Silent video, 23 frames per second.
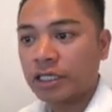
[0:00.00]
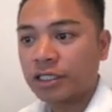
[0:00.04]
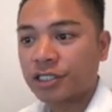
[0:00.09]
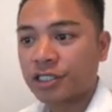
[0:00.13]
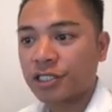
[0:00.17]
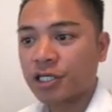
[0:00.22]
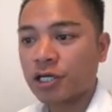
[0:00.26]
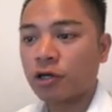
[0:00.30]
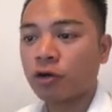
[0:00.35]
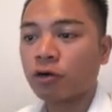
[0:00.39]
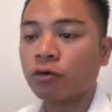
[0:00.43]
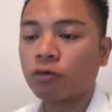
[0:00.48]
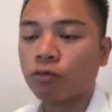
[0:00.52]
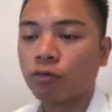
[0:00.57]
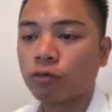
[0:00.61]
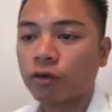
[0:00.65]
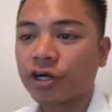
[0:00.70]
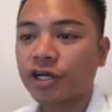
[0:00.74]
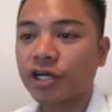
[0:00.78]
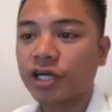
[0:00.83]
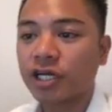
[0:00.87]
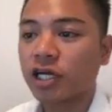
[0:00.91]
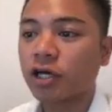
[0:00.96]
So
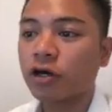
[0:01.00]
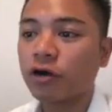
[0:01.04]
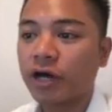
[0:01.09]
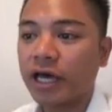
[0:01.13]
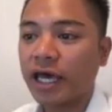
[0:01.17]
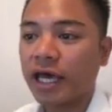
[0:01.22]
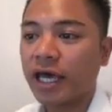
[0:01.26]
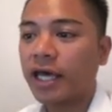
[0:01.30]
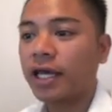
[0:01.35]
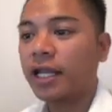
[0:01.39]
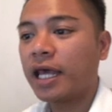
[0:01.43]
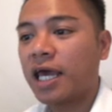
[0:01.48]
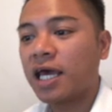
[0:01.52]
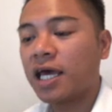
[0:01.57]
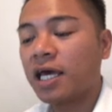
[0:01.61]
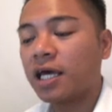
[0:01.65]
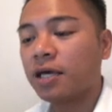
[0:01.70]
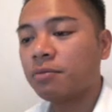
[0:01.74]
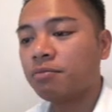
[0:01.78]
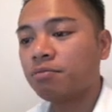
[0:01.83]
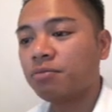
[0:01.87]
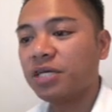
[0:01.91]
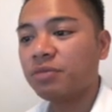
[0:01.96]
we're gonna go ahead
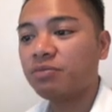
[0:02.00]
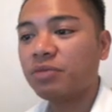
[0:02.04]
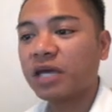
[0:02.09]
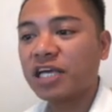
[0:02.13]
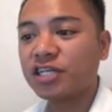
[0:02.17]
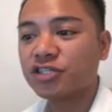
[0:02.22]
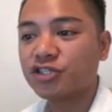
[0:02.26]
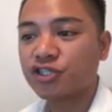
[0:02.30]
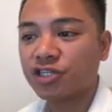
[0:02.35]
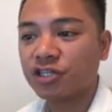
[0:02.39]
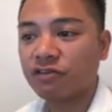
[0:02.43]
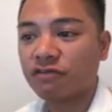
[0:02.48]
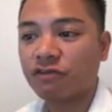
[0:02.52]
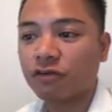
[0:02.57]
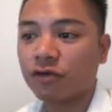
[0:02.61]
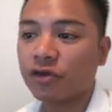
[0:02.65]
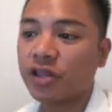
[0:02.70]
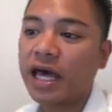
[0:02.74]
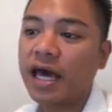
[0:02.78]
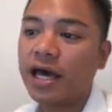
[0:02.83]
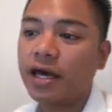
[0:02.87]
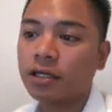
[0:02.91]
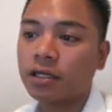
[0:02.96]
and be patient
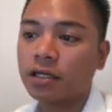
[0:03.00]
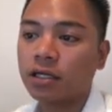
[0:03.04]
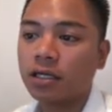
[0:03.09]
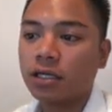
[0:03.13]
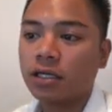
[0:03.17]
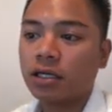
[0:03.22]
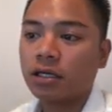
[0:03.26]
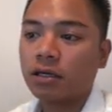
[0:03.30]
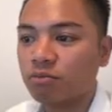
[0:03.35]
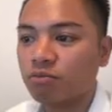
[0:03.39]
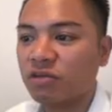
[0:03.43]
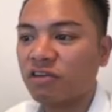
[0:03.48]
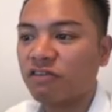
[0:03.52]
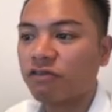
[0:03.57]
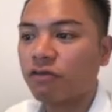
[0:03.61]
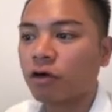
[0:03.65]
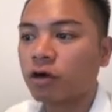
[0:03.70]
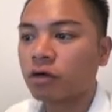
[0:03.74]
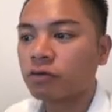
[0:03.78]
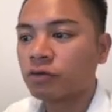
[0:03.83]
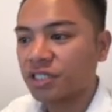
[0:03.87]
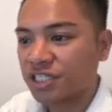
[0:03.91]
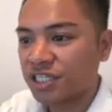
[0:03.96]
for that
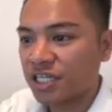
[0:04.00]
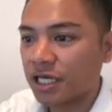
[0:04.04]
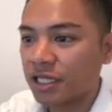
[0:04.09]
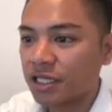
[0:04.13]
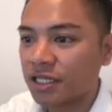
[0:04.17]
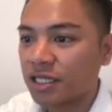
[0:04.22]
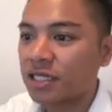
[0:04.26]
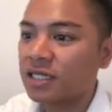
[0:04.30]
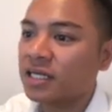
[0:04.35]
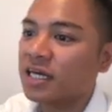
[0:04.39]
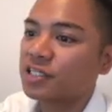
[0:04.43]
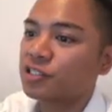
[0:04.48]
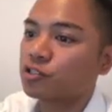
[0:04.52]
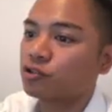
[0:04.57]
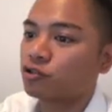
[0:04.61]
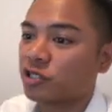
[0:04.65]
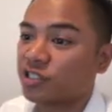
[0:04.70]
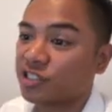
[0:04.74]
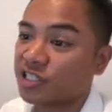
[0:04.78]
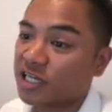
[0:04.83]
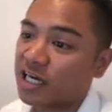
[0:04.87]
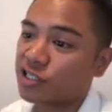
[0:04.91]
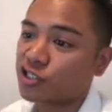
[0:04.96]
before we send the next
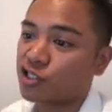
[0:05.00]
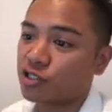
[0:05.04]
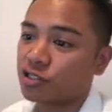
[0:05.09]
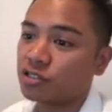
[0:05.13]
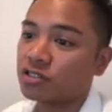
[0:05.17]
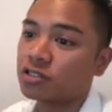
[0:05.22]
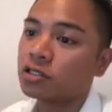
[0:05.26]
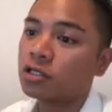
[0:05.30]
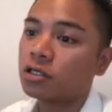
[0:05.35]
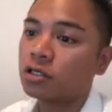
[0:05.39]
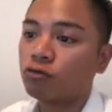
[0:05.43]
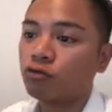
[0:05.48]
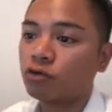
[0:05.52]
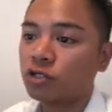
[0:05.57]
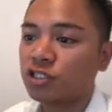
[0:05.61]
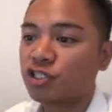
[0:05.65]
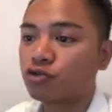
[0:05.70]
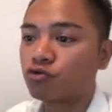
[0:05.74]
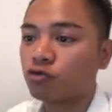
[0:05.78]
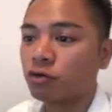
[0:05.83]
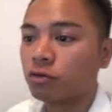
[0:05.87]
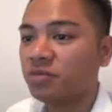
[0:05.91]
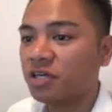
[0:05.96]
transaction,
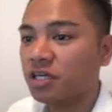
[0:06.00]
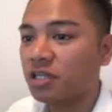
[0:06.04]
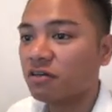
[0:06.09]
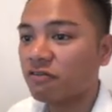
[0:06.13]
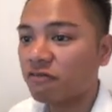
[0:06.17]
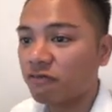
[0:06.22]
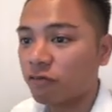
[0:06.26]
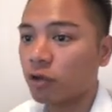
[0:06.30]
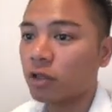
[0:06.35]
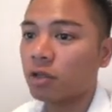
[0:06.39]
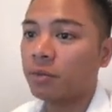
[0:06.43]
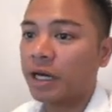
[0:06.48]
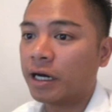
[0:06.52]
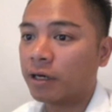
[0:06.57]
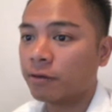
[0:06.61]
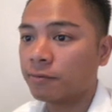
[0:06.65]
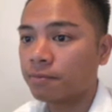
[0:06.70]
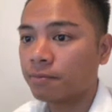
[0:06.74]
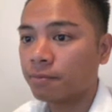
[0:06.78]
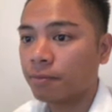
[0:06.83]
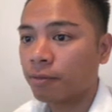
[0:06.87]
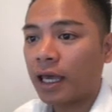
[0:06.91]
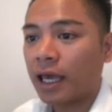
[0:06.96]
which will be the full amount.
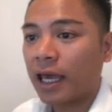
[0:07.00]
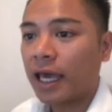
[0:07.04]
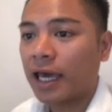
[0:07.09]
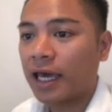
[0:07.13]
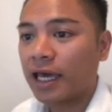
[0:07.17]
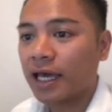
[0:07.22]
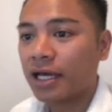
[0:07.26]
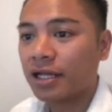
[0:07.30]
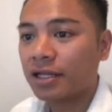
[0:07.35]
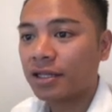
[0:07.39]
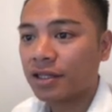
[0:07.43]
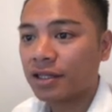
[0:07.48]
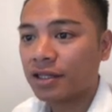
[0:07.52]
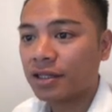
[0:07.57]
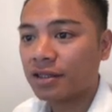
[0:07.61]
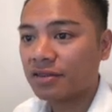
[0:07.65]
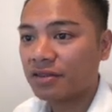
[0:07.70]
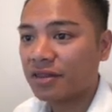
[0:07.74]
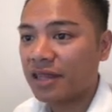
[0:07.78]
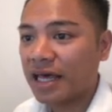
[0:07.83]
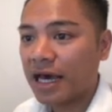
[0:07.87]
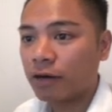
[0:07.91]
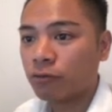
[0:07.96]
And
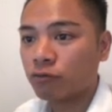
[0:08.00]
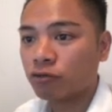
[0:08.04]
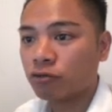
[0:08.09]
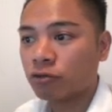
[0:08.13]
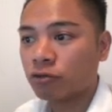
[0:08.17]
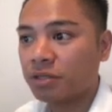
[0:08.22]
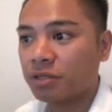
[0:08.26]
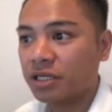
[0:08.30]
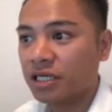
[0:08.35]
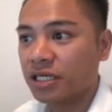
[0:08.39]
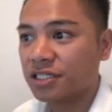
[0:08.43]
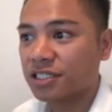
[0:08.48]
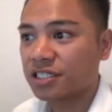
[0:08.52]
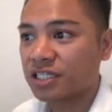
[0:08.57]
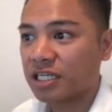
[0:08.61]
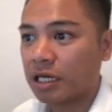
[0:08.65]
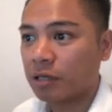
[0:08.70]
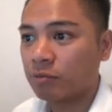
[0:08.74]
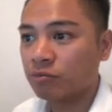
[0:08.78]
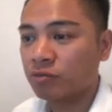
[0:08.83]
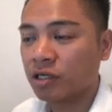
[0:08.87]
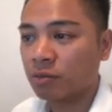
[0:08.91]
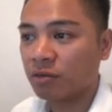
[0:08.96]
that be
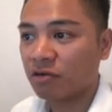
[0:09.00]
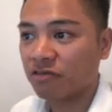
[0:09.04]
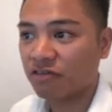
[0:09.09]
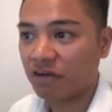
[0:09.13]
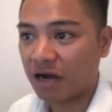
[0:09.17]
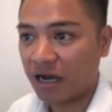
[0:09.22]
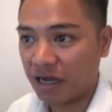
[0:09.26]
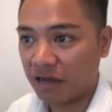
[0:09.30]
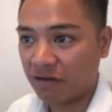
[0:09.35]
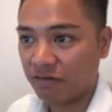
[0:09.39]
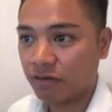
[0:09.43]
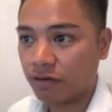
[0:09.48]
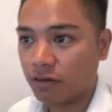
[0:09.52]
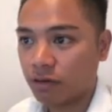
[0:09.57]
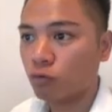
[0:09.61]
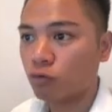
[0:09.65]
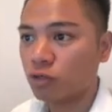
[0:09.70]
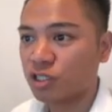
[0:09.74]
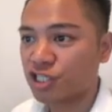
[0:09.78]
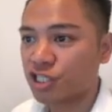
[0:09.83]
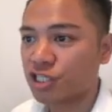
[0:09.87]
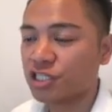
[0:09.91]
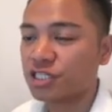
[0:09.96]
step number 5,
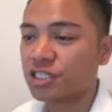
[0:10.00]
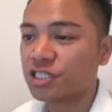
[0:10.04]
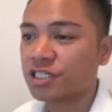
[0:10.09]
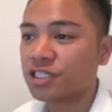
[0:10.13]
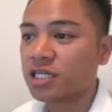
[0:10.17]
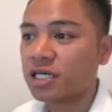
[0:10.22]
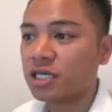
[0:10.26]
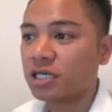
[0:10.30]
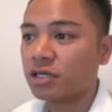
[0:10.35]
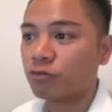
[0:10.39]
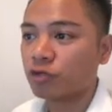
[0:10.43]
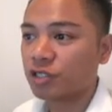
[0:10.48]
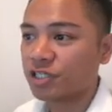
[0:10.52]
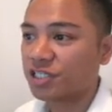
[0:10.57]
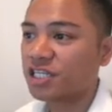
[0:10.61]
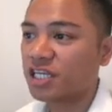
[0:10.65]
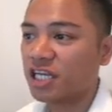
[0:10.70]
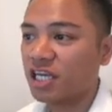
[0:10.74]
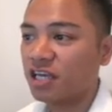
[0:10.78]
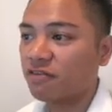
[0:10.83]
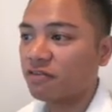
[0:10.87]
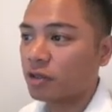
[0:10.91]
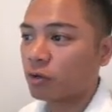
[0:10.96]
which is
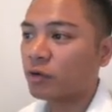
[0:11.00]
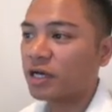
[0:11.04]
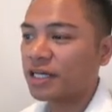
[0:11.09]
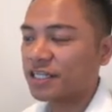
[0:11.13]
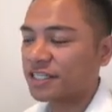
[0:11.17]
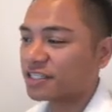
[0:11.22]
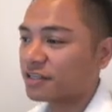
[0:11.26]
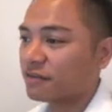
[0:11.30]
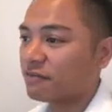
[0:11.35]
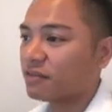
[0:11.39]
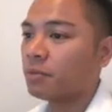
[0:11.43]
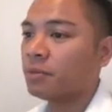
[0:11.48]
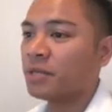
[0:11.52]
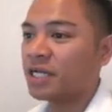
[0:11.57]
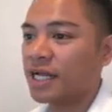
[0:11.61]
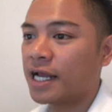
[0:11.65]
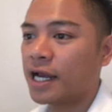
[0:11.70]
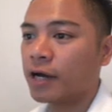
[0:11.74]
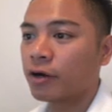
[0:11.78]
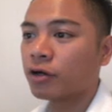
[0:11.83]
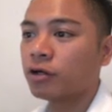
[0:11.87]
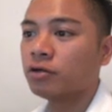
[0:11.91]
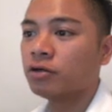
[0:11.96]
receive the rest of the
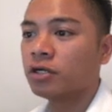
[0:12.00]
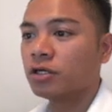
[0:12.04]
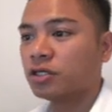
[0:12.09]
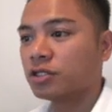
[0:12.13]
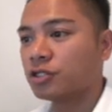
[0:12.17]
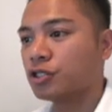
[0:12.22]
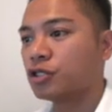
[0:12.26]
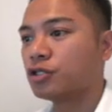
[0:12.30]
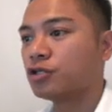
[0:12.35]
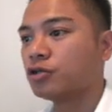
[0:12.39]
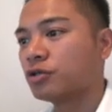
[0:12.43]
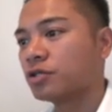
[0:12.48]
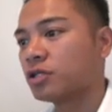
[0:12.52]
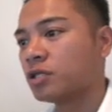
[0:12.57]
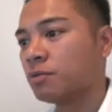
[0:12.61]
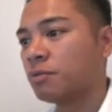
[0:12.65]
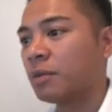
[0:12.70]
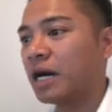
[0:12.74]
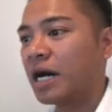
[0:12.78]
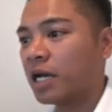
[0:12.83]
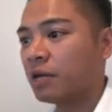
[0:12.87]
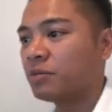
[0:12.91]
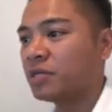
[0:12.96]
Monero to the
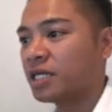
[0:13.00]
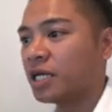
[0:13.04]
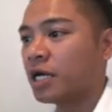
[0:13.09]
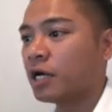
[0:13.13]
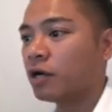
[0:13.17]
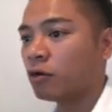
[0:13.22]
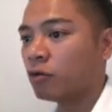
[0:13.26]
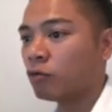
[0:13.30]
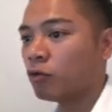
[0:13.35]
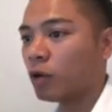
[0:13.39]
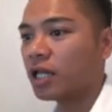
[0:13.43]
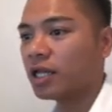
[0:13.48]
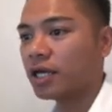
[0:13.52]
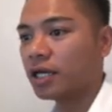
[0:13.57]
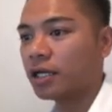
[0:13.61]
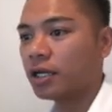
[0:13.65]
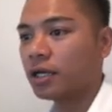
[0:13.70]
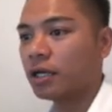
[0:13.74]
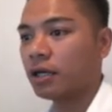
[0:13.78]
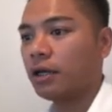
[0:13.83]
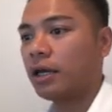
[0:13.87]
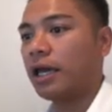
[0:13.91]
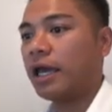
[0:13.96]
My Monero
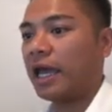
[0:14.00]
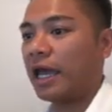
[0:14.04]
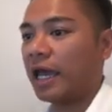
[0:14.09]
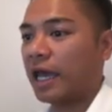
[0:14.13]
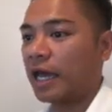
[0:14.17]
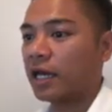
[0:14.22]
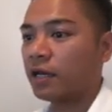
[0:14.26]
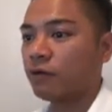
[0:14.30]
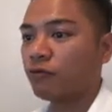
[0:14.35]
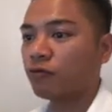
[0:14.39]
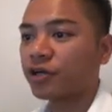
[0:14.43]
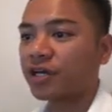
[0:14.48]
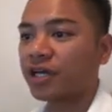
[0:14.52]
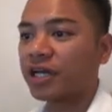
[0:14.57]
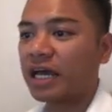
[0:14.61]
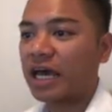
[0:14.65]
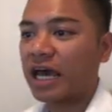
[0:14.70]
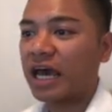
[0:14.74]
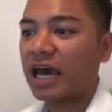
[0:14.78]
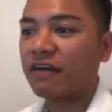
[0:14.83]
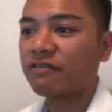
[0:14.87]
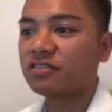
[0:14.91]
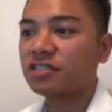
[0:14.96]
wallet. And we're
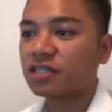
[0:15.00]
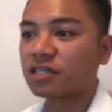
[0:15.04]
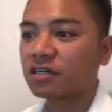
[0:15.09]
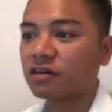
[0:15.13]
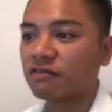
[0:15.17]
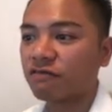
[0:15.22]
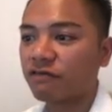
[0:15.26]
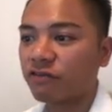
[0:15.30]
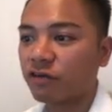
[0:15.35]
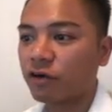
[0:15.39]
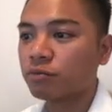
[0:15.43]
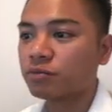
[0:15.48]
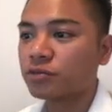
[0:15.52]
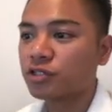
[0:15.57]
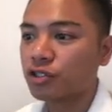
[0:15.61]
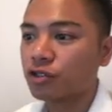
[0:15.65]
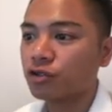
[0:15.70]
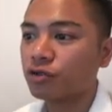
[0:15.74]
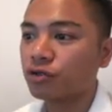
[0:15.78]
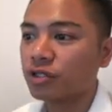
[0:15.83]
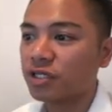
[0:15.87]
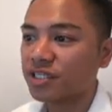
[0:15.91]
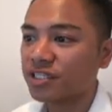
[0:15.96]
gonna have to confirm
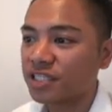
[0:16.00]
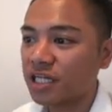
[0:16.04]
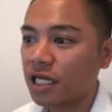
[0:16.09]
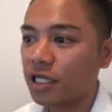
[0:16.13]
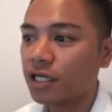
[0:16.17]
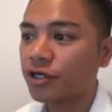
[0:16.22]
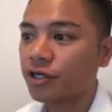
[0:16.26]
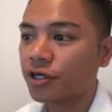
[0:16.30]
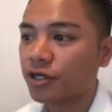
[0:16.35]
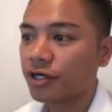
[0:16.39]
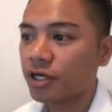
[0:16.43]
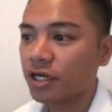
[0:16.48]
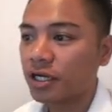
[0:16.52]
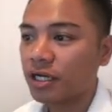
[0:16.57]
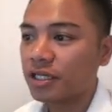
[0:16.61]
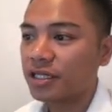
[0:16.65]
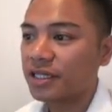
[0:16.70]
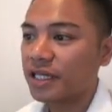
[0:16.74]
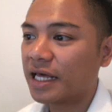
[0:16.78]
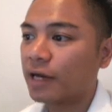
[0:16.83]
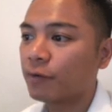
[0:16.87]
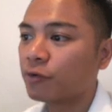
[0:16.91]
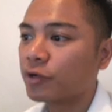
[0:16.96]
to the sender
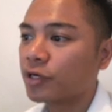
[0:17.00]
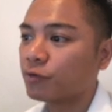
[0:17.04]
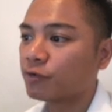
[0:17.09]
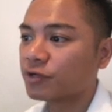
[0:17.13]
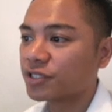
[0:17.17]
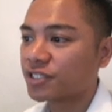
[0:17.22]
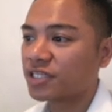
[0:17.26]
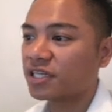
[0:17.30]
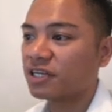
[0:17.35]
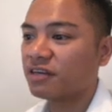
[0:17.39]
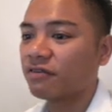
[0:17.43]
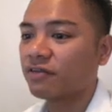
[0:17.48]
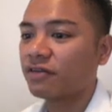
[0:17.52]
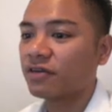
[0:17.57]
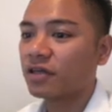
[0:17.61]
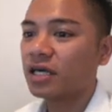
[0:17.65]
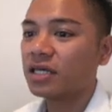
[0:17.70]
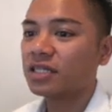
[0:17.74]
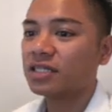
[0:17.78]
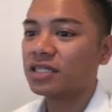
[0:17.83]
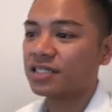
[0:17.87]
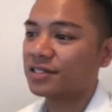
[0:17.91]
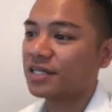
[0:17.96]
that we receive
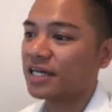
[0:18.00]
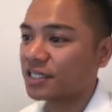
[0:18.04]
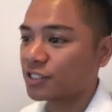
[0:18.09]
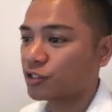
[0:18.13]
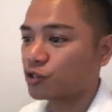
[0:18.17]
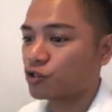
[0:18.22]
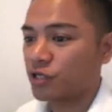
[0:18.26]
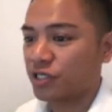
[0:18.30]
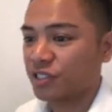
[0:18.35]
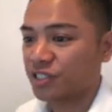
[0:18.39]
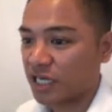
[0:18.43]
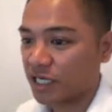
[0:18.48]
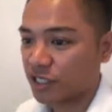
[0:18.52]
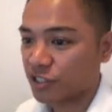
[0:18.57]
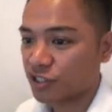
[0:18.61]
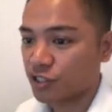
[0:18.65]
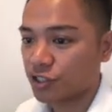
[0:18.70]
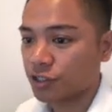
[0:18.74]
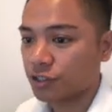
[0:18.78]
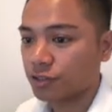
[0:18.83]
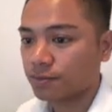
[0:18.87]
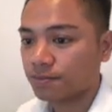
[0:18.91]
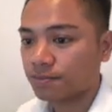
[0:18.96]
the test
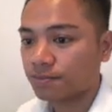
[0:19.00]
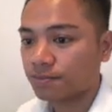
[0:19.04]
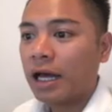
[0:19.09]
transaction.